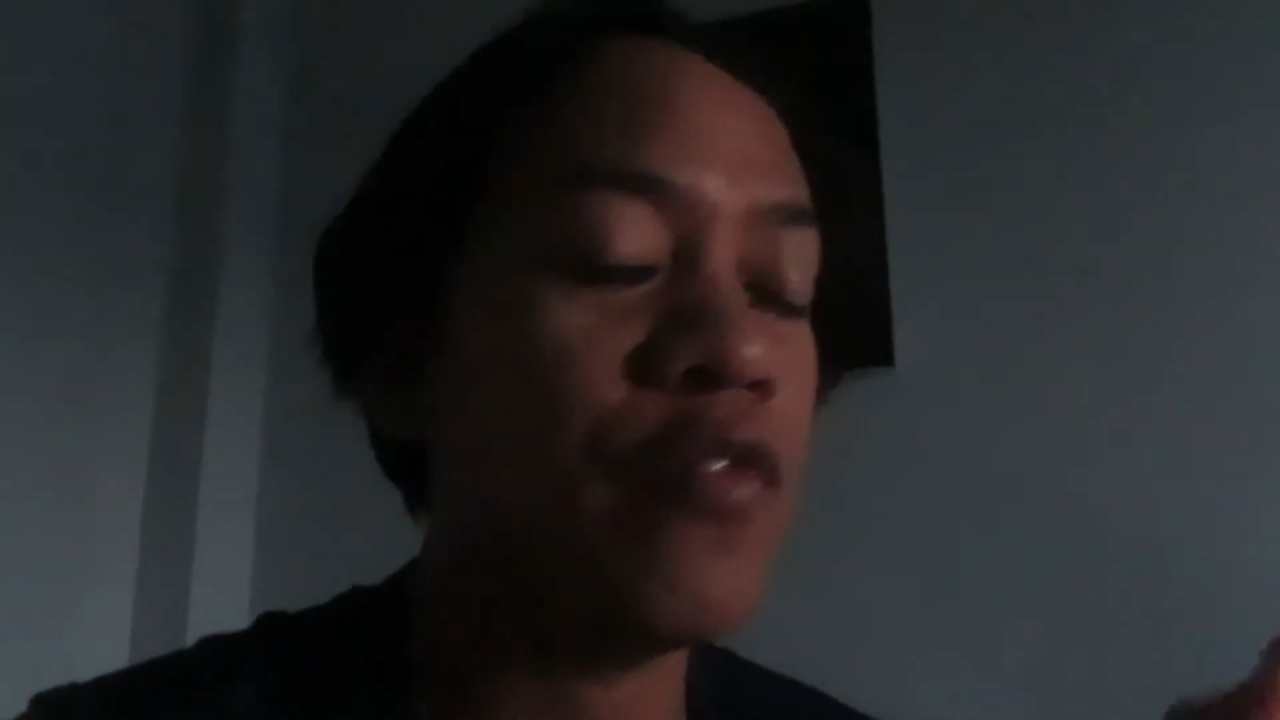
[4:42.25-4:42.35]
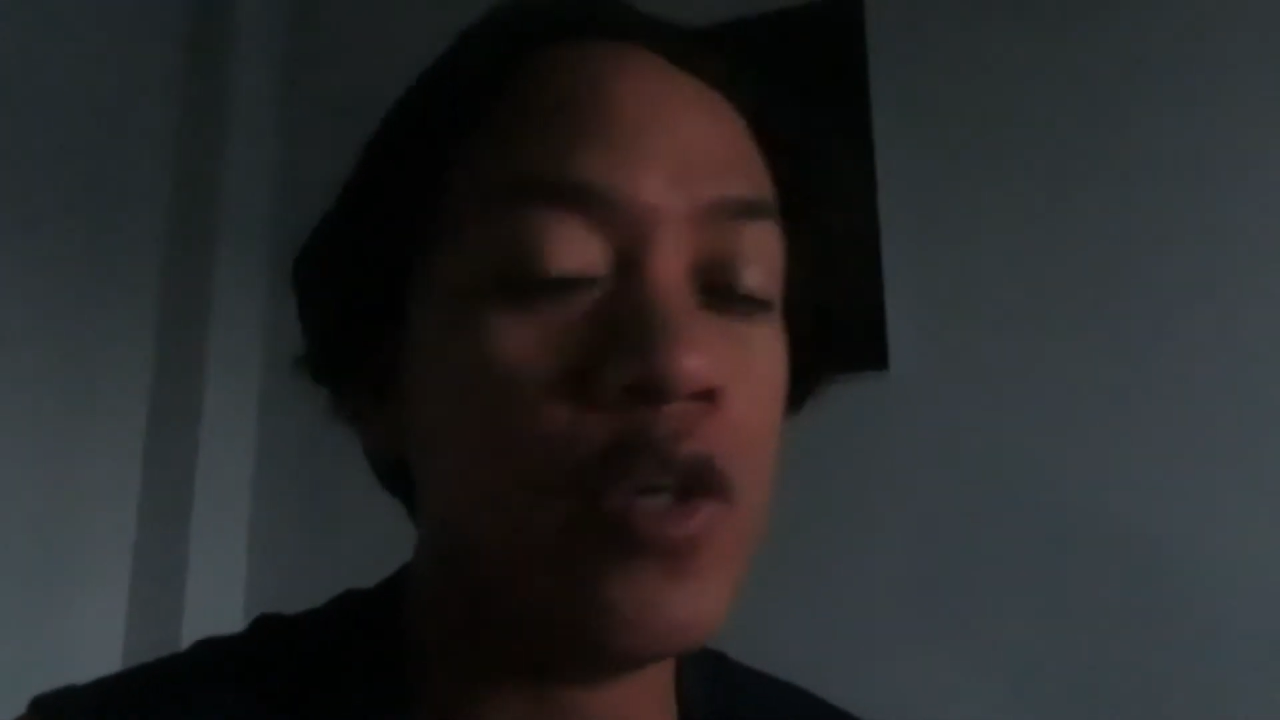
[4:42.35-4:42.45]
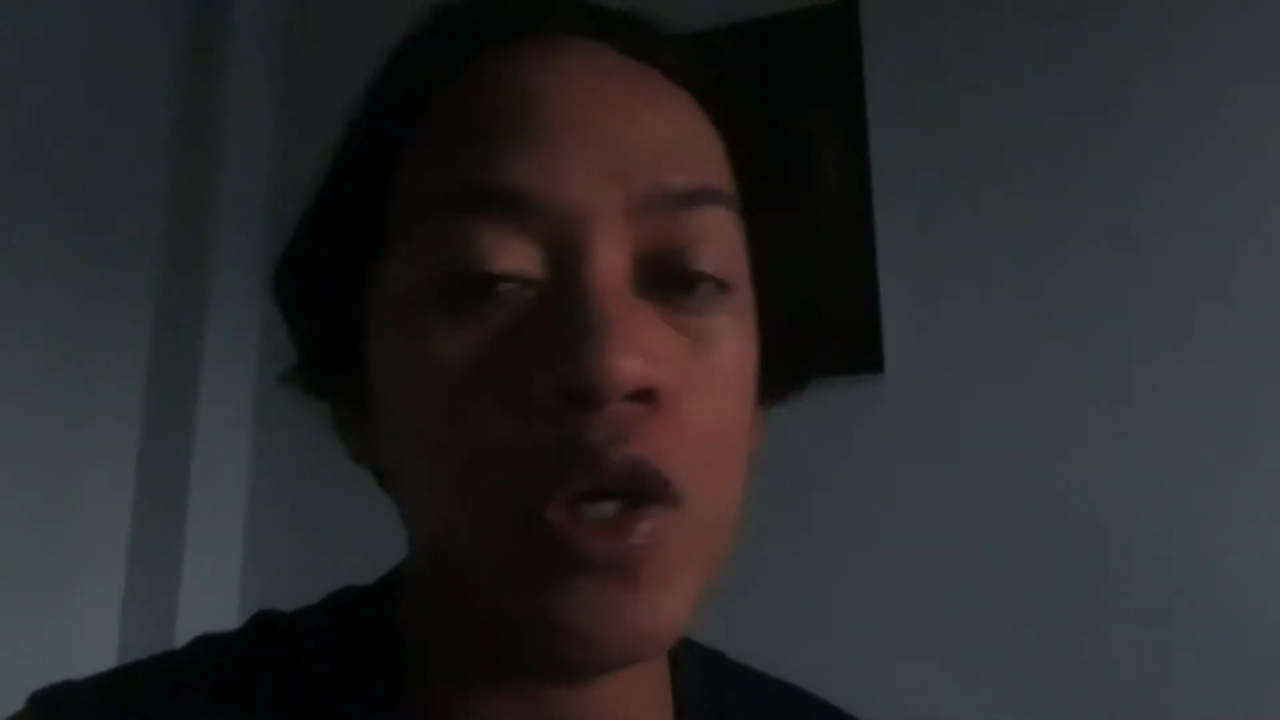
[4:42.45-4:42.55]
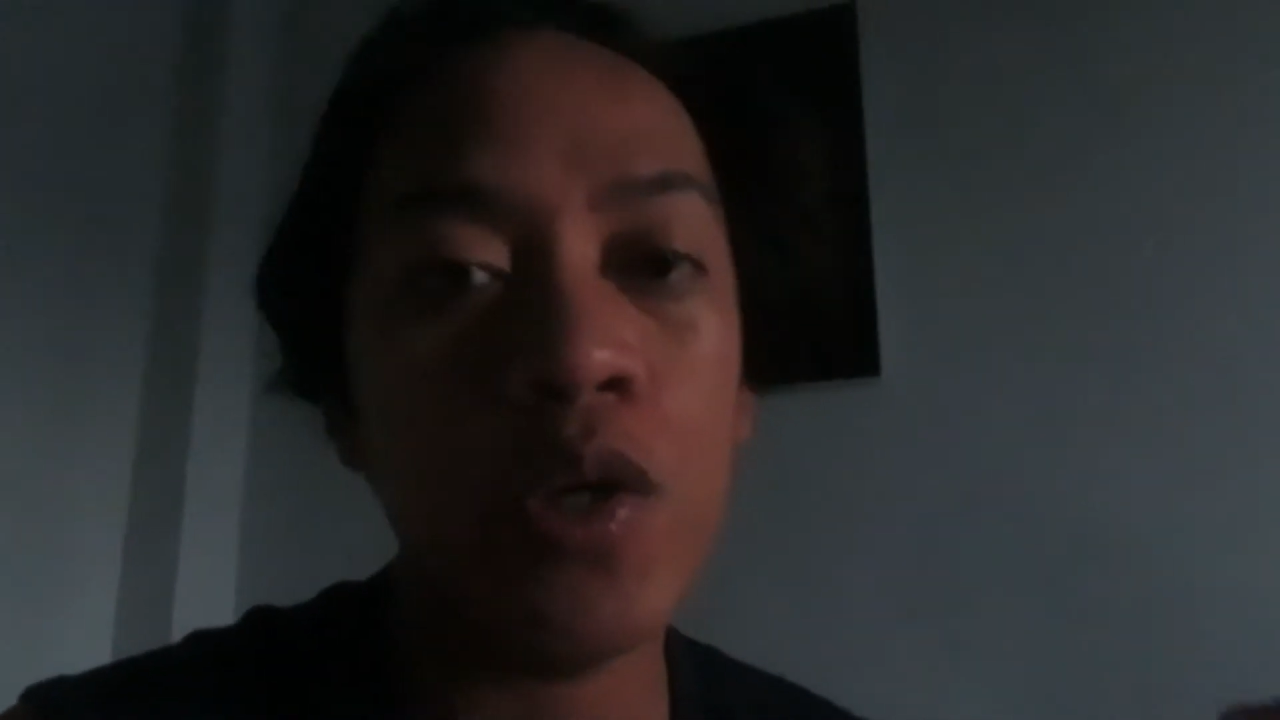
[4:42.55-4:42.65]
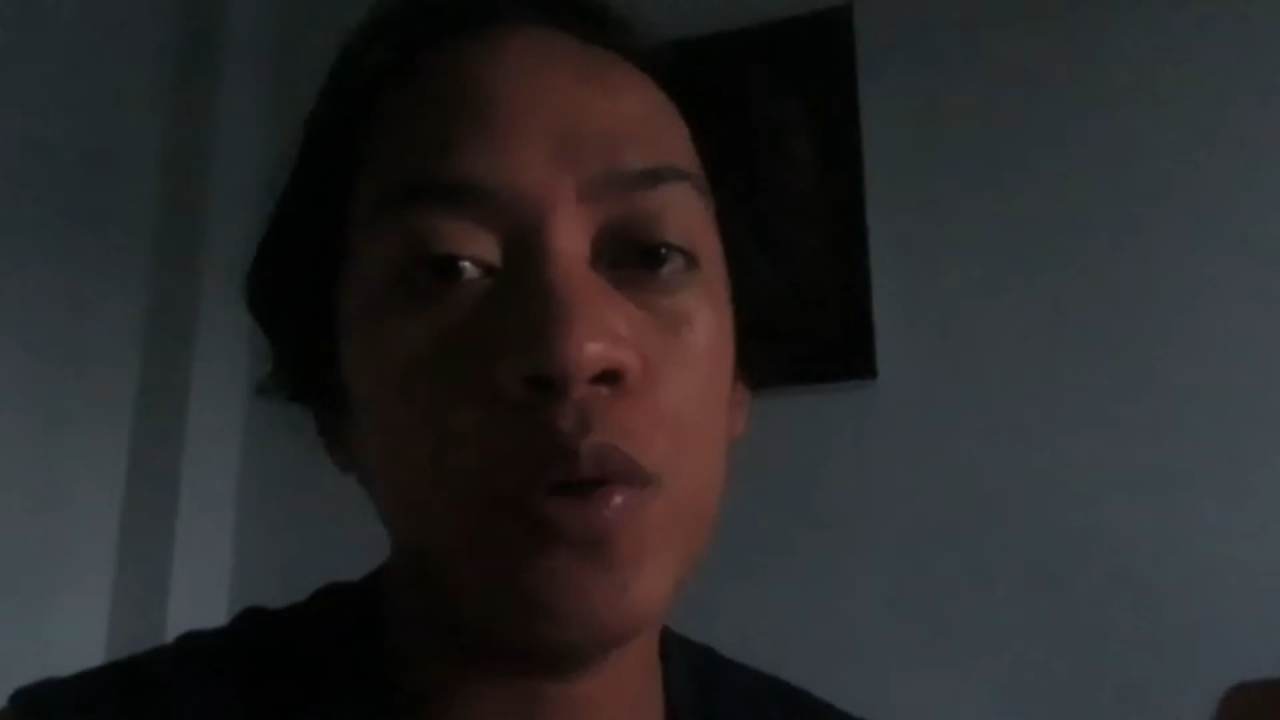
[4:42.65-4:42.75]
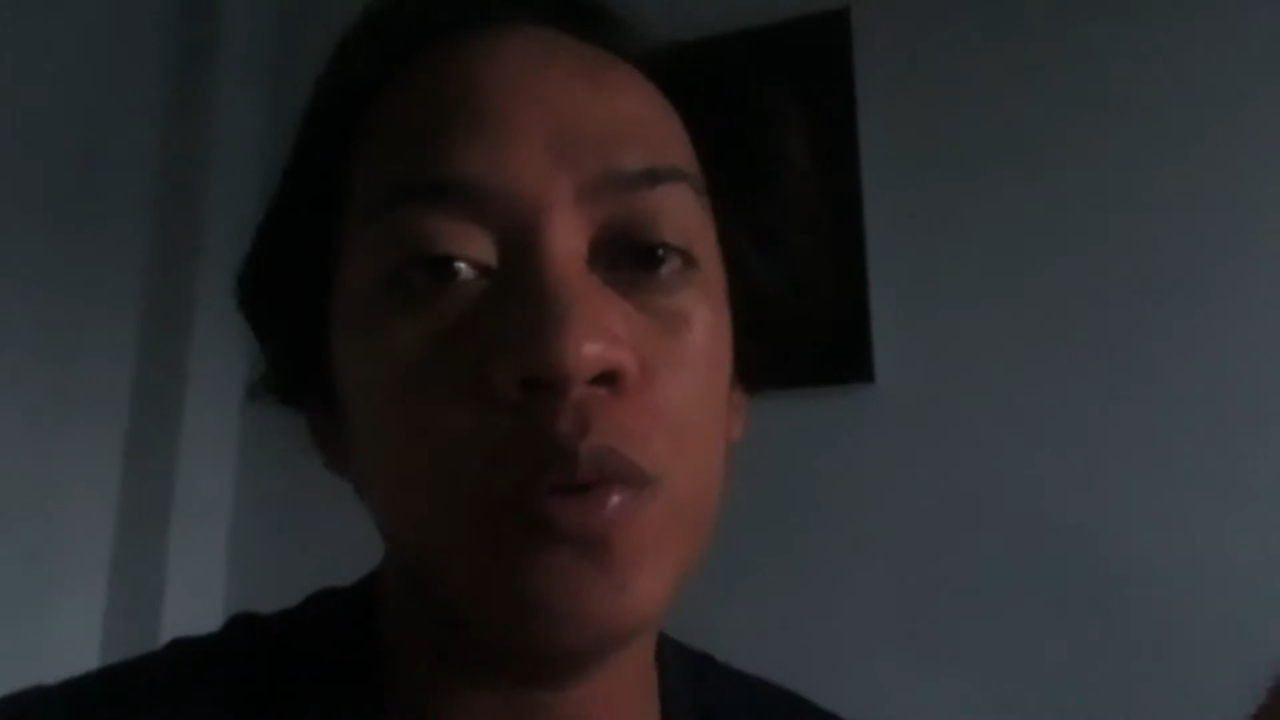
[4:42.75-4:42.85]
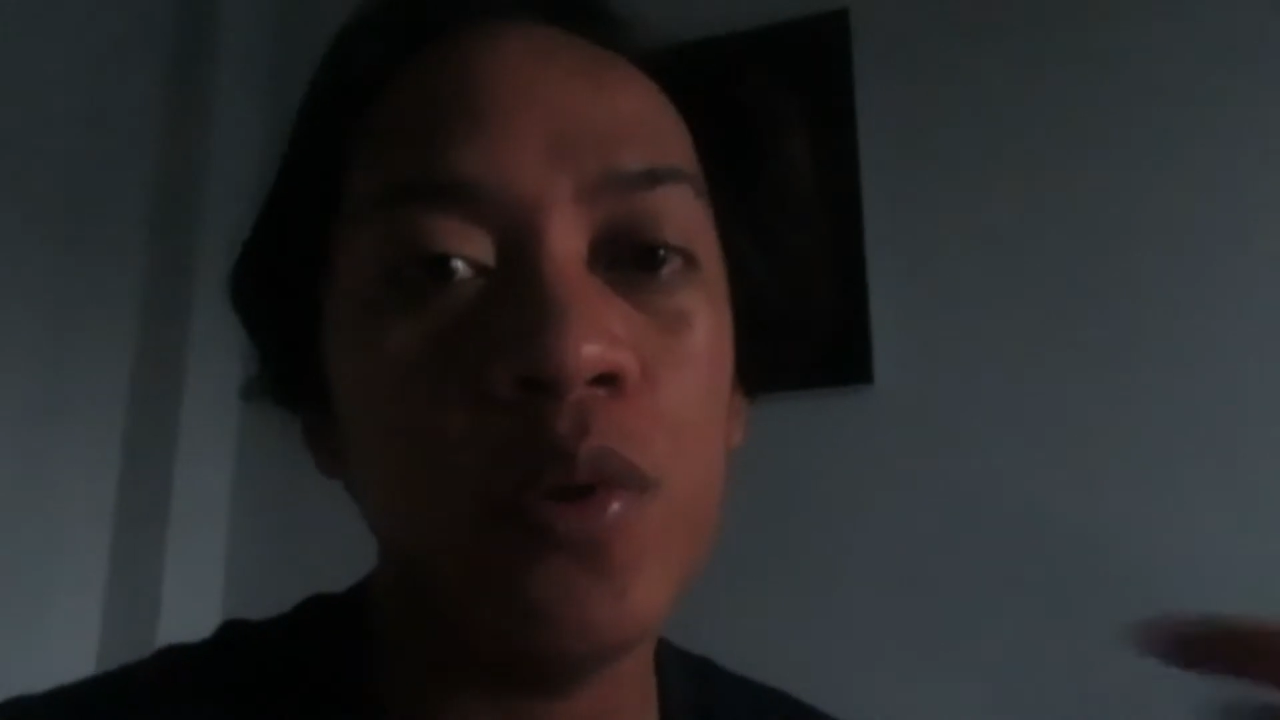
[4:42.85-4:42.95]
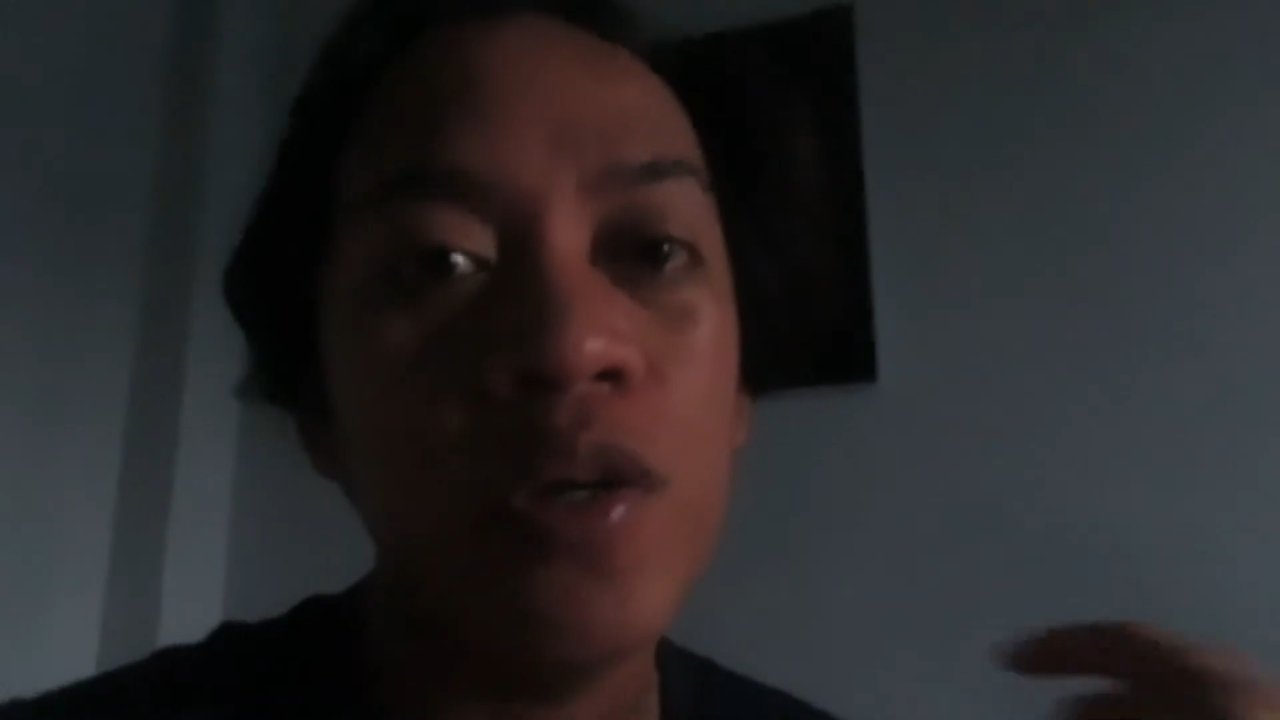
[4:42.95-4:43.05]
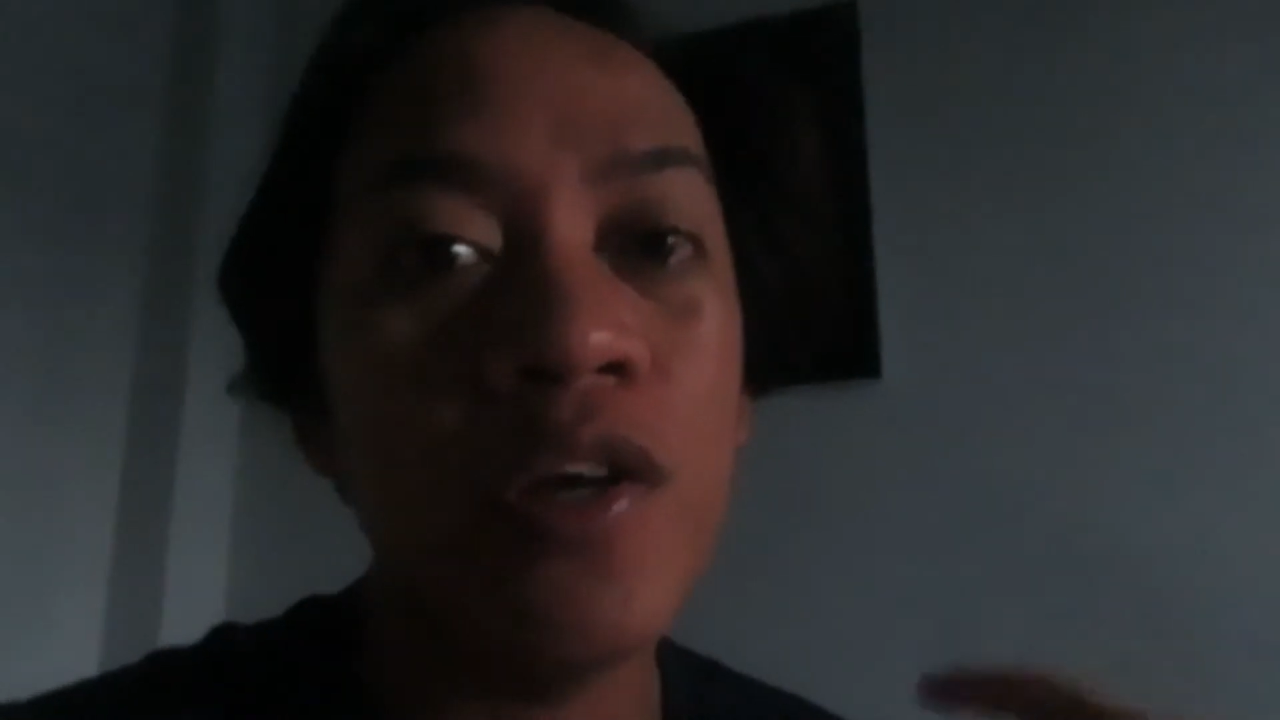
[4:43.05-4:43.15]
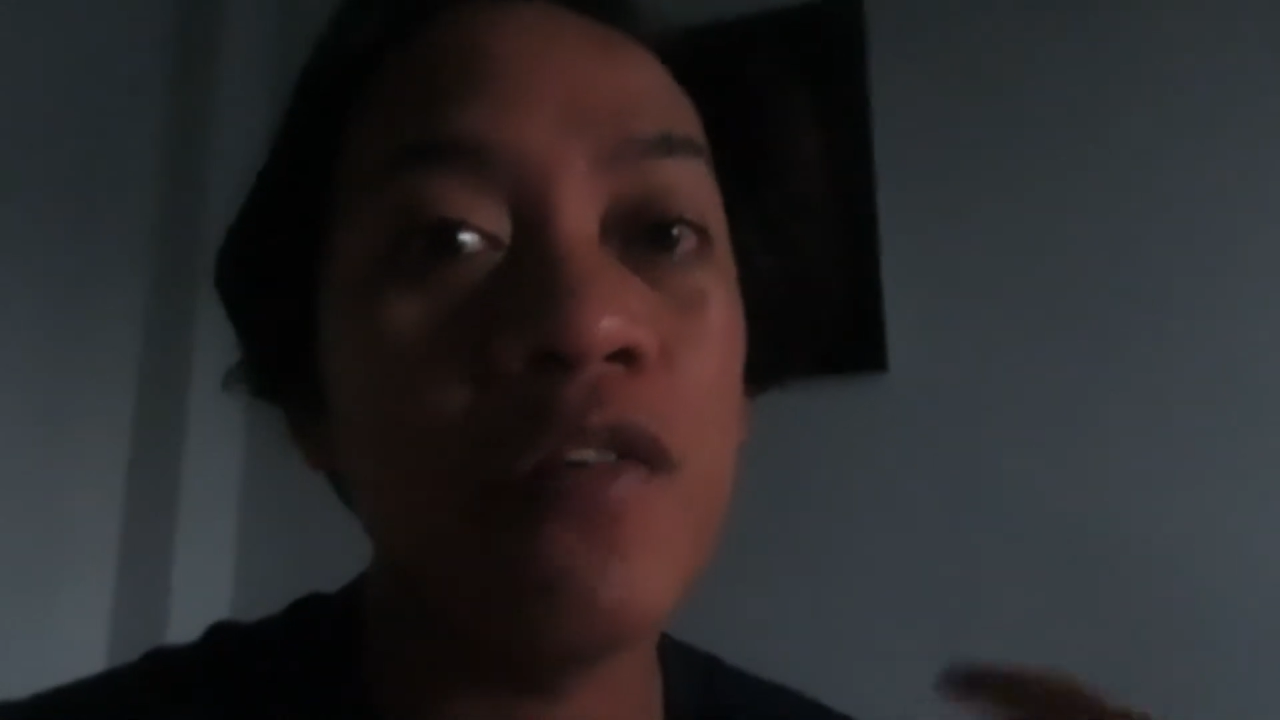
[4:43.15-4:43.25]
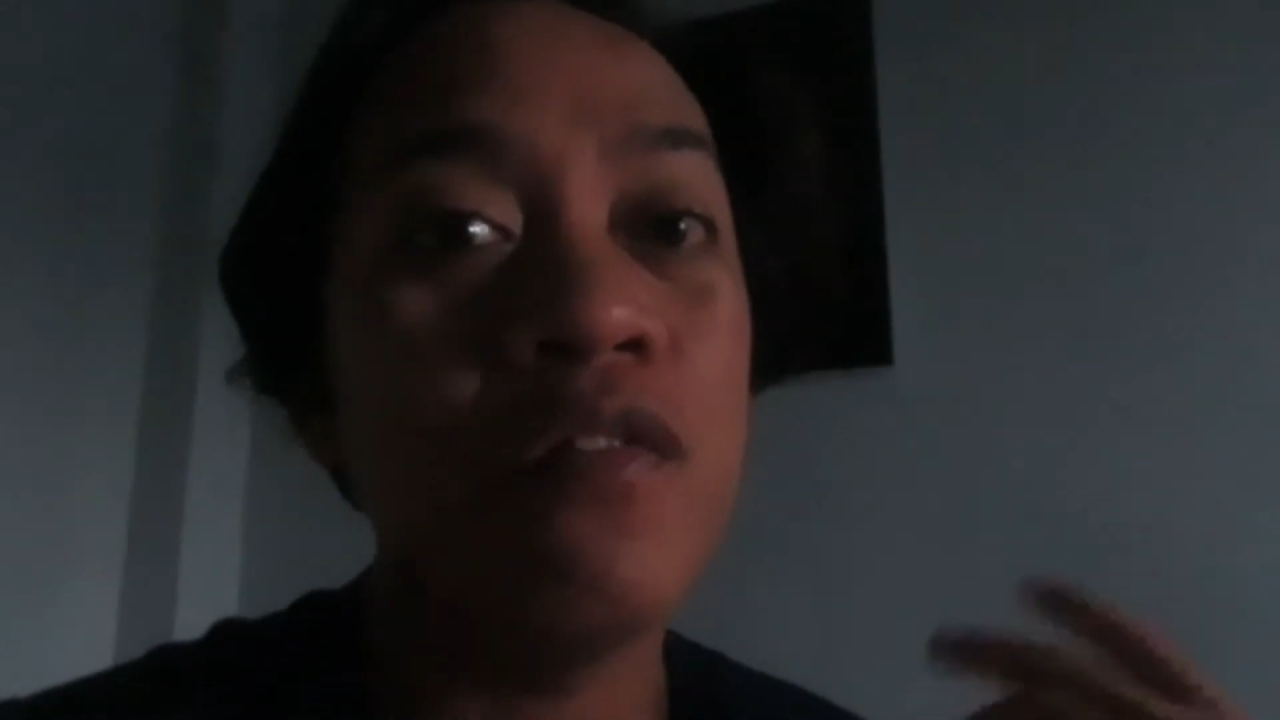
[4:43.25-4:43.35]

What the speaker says: few